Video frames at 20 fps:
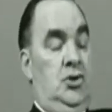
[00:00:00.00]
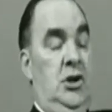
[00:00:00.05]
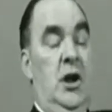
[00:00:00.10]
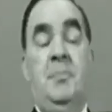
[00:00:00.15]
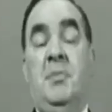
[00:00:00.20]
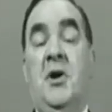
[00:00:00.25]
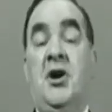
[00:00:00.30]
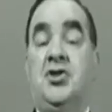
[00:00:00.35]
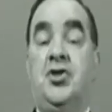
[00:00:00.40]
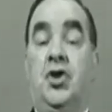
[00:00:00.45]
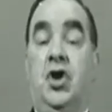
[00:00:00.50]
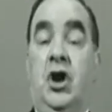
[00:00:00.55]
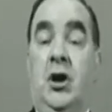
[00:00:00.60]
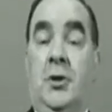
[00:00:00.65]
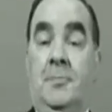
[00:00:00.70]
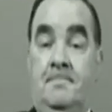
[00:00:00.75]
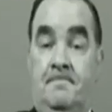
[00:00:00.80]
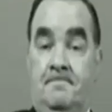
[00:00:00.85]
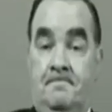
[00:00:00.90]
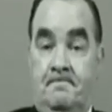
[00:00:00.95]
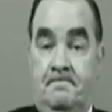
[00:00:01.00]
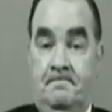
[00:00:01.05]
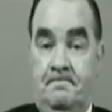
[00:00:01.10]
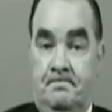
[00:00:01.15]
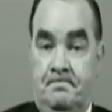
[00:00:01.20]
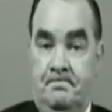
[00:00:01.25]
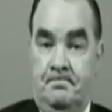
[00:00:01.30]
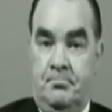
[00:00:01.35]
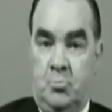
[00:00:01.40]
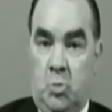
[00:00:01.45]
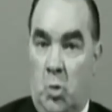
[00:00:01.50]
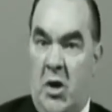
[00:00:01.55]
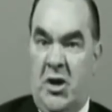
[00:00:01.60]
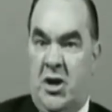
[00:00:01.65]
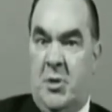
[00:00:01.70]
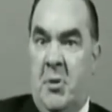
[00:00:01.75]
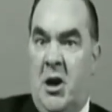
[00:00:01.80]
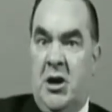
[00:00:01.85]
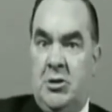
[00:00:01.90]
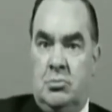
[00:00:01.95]
3:10.
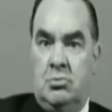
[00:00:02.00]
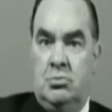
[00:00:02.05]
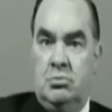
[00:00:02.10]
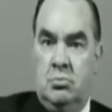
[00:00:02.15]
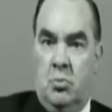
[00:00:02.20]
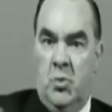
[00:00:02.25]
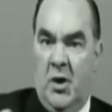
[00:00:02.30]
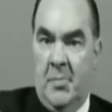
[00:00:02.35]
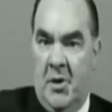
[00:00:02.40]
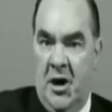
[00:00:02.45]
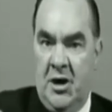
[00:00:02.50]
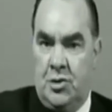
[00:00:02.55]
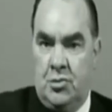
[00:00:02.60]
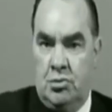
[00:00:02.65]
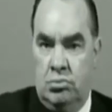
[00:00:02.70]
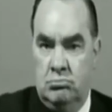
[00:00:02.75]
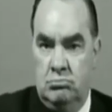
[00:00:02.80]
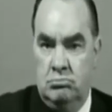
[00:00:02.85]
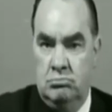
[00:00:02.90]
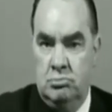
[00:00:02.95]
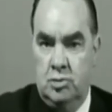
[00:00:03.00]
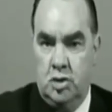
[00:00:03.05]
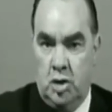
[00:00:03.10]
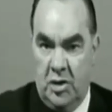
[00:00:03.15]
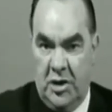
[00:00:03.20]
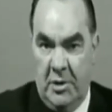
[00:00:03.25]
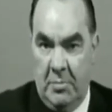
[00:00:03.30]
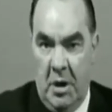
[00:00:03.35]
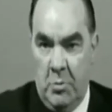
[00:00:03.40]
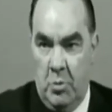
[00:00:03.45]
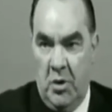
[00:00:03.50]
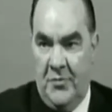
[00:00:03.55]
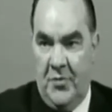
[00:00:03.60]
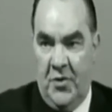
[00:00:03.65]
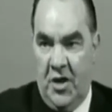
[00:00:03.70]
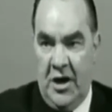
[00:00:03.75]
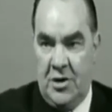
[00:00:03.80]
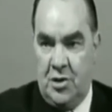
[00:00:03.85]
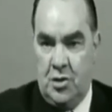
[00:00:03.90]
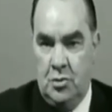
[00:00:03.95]
Wait a minute, don't take my word
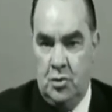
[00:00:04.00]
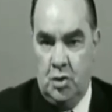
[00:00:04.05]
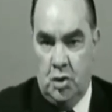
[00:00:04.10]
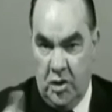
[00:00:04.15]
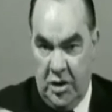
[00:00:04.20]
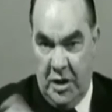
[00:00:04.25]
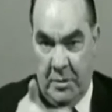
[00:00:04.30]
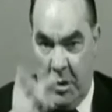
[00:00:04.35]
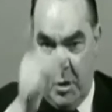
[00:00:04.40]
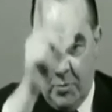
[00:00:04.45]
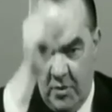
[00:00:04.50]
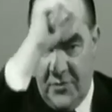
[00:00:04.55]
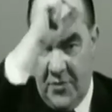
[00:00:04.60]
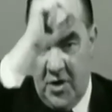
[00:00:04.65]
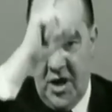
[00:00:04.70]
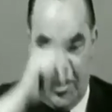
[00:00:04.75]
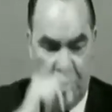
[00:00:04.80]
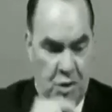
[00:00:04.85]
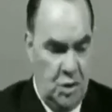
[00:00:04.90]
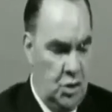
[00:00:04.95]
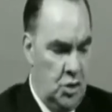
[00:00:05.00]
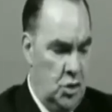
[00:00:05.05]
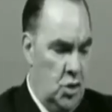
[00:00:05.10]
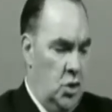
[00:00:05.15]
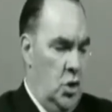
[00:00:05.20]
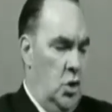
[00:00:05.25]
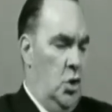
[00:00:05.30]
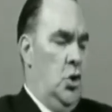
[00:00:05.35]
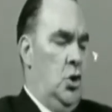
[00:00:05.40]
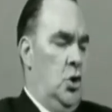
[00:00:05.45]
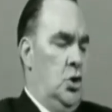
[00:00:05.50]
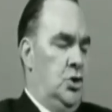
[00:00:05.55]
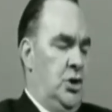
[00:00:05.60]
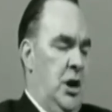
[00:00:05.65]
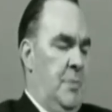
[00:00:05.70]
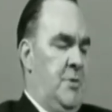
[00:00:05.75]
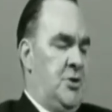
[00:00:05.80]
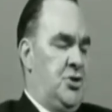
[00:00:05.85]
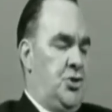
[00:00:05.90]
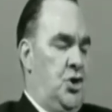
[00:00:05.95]
for that, don't take my word for that.
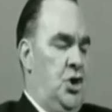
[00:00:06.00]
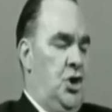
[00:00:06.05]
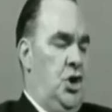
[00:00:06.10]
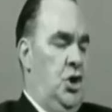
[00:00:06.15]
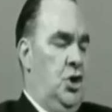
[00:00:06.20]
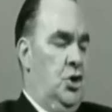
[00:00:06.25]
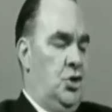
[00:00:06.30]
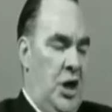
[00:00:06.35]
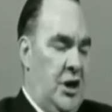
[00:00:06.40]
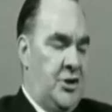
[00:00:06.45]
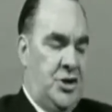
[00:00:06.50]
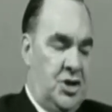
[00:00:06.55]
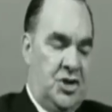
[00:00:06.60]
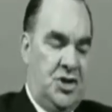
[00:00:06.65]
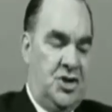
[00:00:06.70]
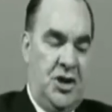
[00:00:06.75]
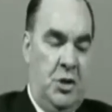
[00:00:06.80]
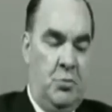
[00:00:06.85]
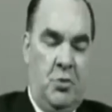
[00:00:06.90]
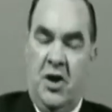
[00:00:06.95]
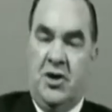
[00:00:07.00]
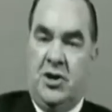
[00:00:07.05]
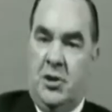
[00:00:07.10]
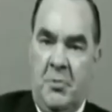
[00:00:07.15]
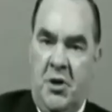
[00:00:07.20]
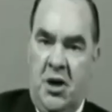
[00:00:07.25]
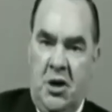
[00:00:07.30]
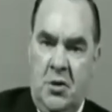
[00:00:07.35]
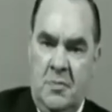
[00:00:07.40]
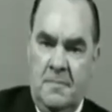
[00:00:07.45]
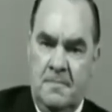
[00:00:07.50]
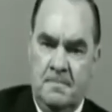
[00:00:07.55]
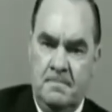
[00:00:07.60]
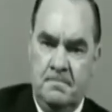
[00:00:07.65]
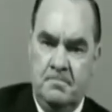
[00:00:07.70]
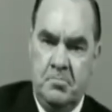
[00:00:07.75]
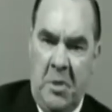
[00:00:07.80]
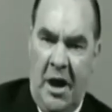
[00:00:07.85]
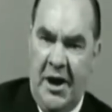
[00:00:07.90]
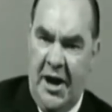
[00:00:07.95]
3:10, that doesn't sound right to me,
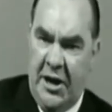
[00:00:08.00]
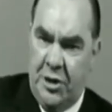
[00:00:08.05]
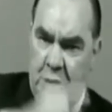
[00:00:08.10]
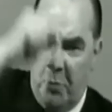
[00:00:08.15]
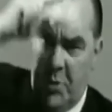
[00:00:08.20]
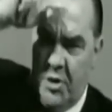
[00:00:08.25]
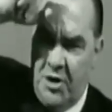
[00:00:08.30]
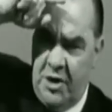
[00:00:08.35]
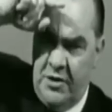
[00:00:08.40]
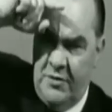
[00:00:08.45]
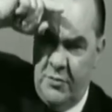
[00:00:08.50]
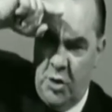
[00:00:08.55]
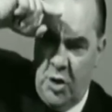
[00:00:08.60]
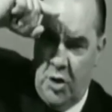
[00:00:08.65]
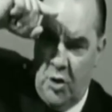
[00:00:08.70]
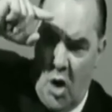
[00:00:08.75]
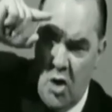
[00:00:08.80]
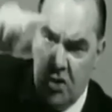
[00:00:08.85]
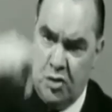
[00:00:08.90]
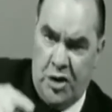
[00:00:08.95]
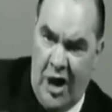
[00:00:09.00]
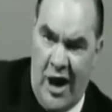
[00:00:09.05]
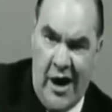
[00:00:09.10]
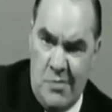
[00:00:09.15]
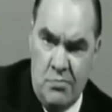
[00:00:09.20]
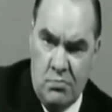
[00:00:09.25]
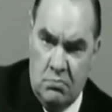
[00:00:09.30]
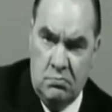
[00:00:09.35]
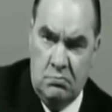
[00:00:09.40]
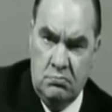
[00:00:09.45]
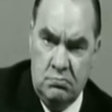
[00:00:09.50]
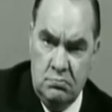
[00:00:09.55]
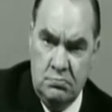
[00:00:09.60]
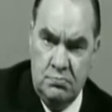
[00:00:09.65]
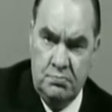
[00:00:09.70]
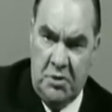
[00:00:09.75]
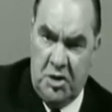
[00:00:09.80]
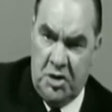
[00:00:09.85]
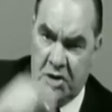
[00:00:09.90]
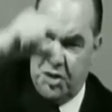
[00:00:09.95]
and I don't want to give you the wrong time,
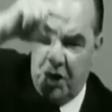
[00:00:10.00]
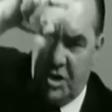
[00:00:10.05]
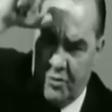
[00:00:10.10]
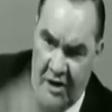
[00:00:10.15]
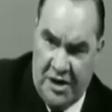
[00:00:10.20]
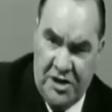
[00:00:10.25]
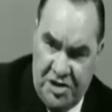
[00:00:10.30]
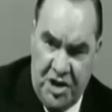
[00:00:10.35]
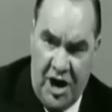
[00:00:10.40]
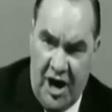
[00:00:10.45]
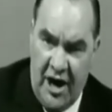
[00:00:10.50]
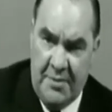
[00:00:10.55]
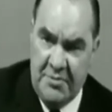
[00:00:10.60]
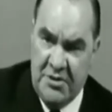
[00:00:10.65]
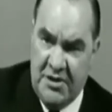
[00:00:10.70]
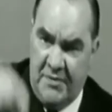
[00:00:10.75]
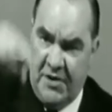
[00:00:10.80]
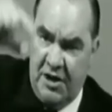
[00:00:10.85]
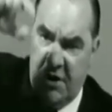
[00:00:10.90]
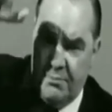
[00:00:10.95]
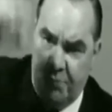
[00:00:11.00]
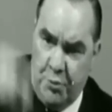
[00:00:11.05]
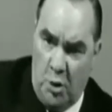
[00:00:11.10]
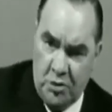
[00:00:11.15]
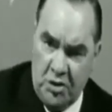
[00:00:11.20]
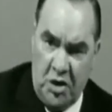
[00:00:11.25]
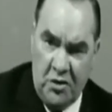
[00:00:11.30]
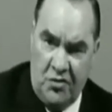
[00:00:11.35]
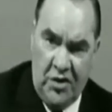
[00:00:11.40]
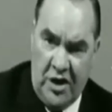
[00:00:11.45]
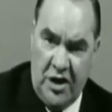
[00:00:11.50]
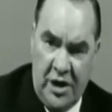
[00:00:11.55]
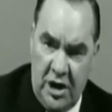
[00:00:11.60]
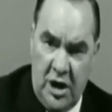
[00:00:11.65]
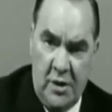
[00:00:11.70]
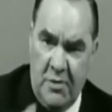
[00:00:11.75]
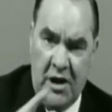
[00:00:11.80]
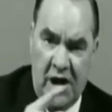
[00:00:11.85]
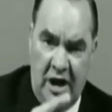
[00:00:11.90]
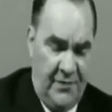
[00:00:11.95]
because the right time is a very important thing in
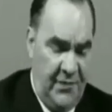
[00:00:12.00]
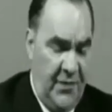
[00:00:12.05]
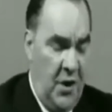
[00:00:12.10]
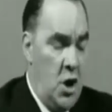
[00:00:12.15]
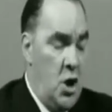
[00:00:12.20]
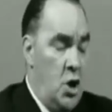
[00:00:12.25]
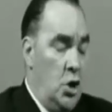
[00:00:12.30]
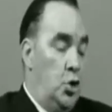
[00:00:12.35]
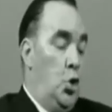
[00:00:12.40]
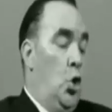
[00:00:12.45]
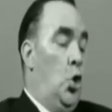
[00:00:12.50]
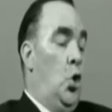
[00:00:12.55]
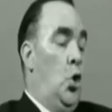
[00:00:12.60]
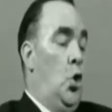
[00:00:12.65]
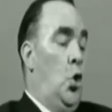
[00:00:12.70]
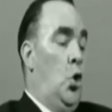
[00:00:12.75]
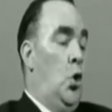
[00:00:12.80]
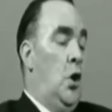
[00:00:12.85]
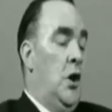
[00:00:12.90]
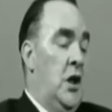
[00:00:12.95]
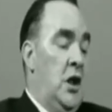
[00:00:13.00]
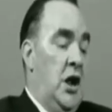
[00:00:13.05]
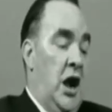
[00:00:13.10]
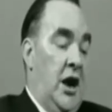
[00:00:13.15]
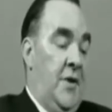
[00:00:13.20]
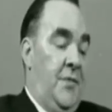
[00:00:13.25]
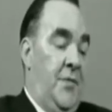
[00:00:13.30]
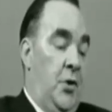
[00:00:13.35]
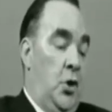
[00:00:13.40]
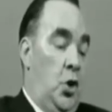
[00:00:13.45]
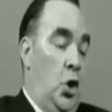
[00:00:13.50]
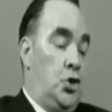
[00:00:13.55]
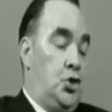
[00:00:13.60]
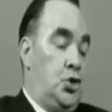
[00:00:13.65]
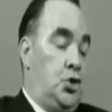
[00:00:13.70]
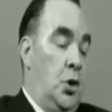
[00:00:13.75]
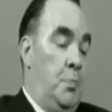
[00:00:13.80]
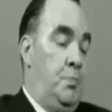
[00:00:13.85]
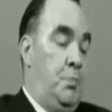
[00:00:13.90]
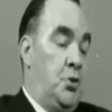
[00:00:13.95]
human life. No, I
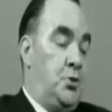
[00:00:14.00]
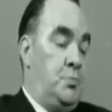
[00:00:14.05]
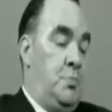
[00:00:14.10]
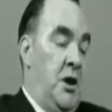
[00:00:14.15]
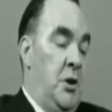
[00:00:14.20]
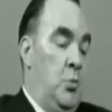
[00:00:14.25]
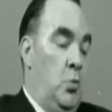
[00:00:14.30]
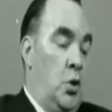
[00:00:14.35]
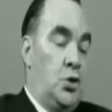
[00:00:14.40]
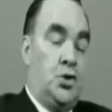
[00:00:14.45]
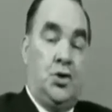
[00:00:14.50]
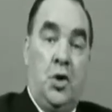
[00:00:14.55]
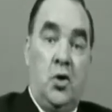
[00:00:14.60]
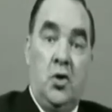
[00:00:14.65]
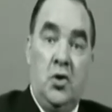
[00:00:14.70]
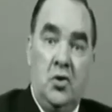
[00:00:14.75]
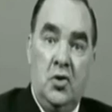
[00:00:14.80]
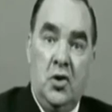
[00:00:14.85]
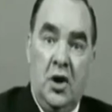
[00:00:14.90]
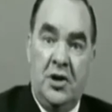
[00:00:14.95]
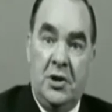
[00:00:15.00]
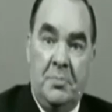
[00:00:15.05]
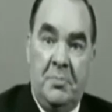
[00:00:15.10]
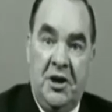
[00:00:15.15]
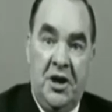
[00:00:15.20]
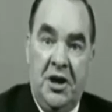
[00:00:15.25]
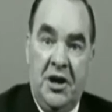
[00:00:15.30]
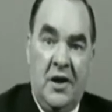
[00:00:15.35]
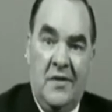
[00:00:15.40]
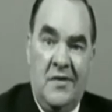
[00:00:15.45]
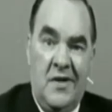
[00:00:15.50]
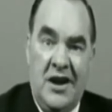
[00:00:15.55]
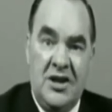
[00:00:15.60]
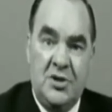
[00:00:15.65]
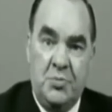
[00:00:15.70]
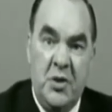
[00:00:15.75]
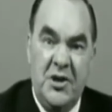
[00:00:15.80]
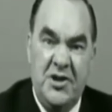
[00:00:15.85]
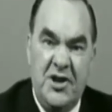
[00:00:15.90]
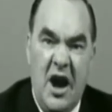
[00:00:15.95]
forgot to put my watch on at the beginning of
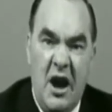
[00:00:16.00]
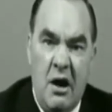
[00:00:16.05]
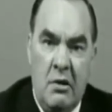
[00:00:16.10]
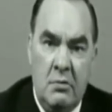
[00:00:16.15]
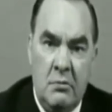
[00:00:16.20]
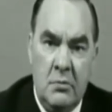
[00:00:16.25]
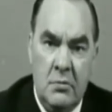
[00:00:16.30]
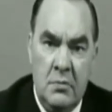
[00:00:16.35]
last winter.